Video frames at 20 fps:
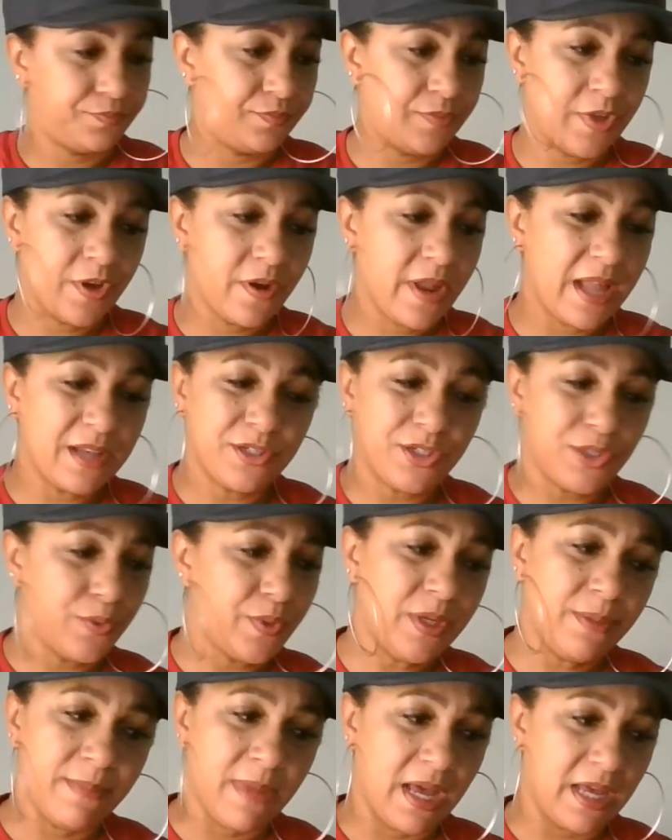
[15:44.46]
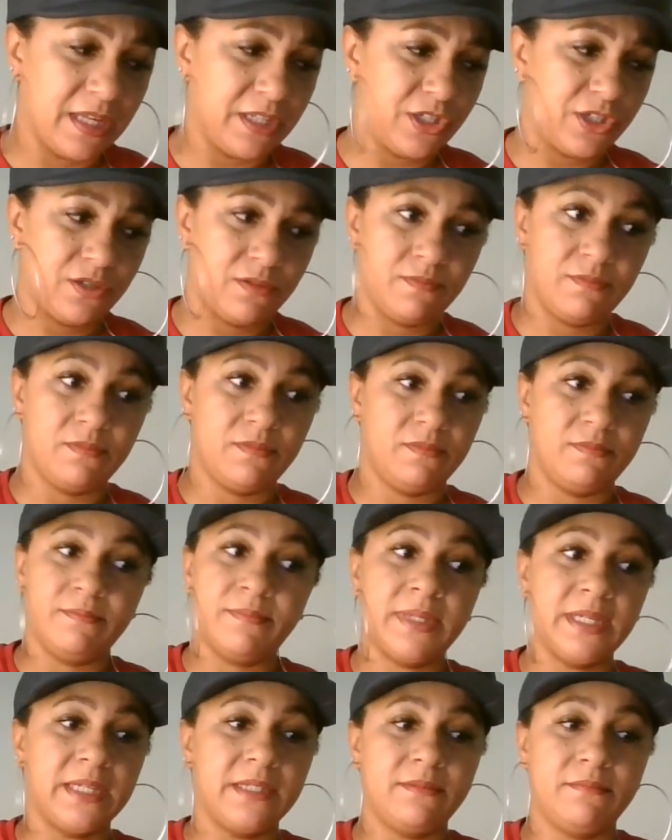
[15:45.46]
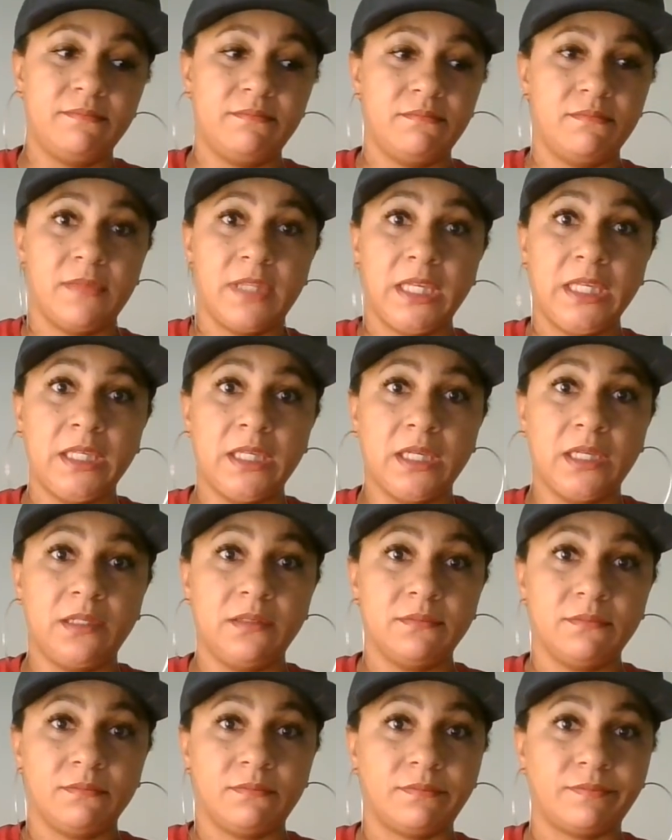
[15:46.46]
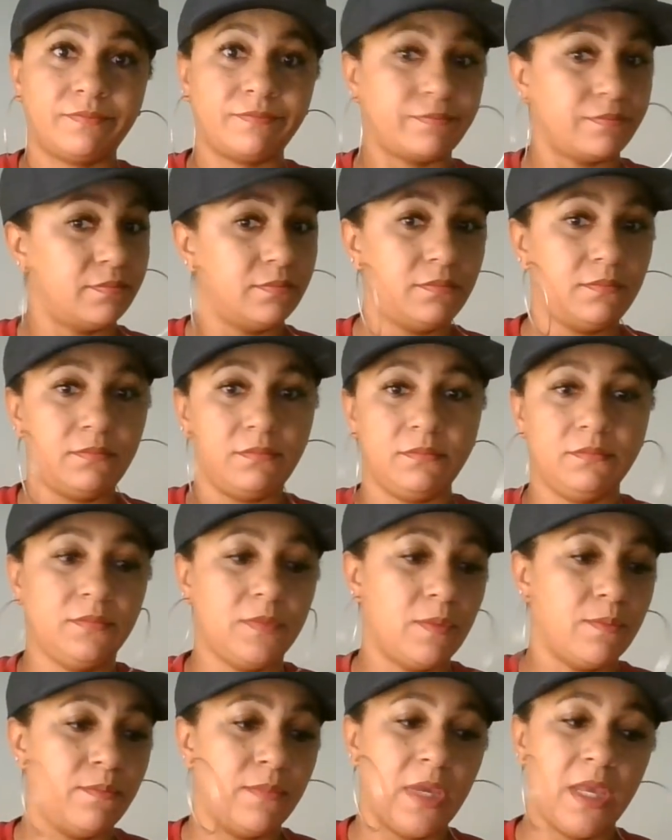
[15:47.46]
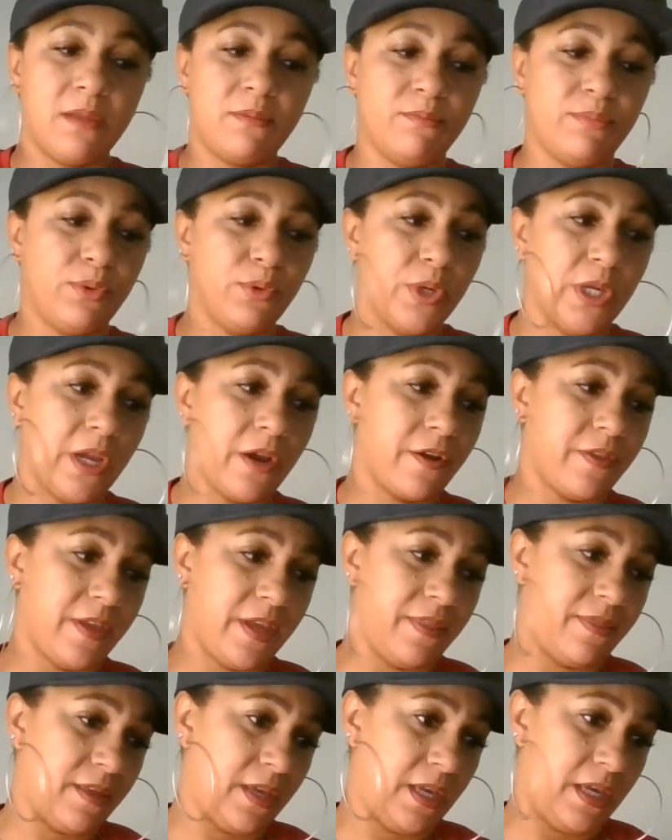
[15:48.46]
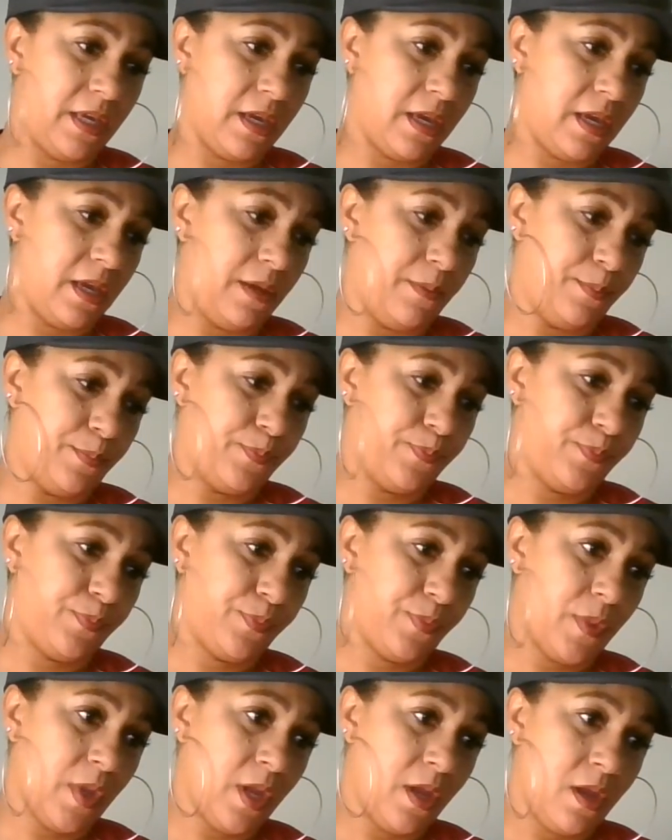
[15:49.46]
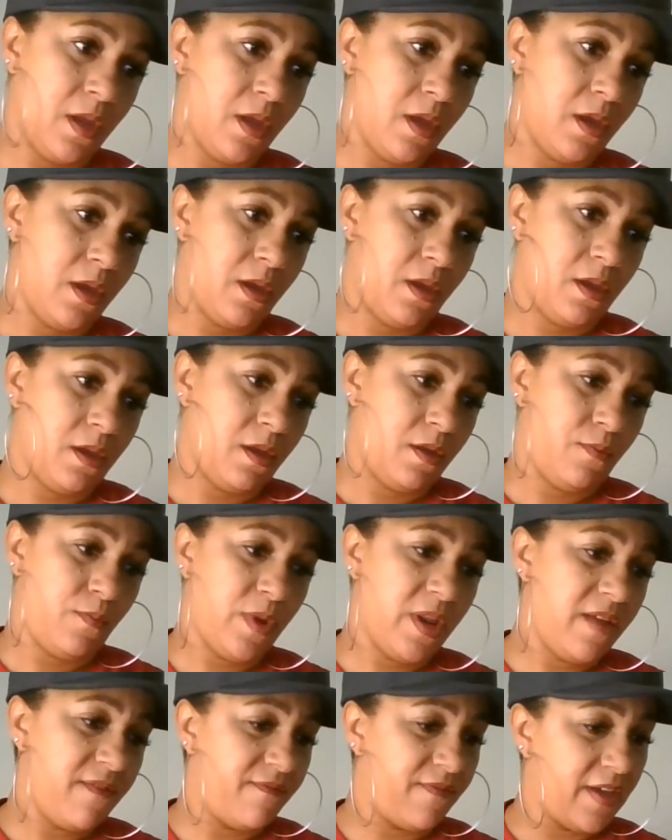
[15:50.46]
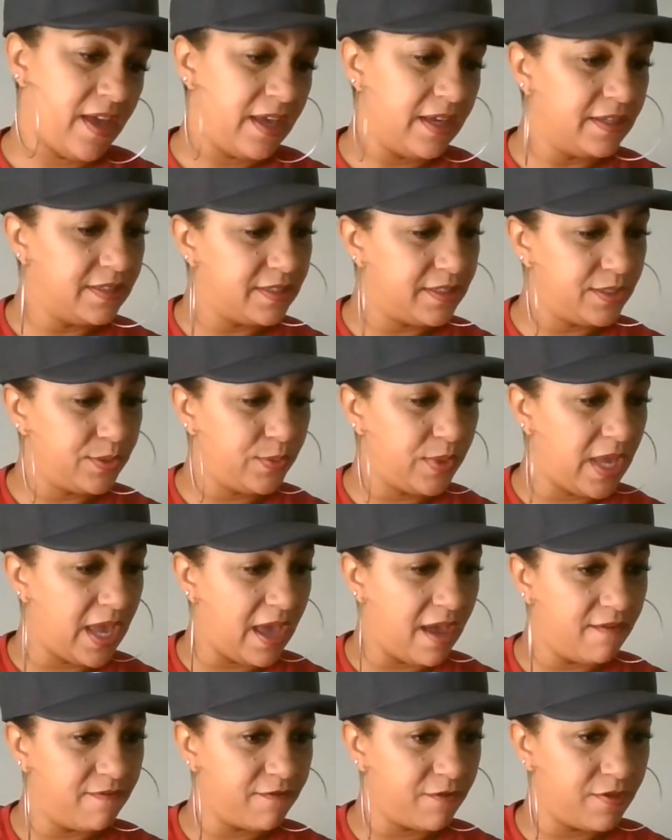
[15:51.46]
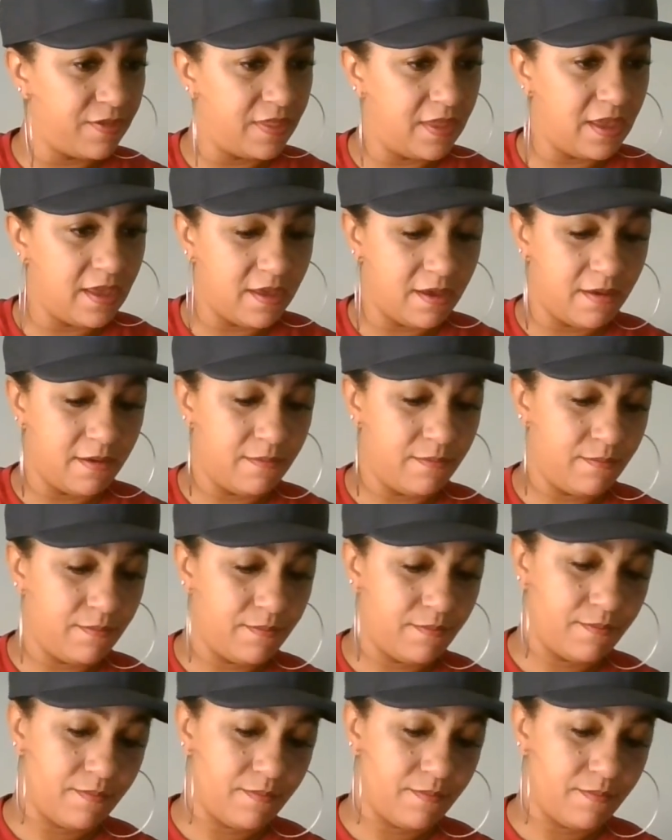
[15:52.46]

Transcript: They're not doing much but thinking. And boy, are they thinking. What advice do we have for them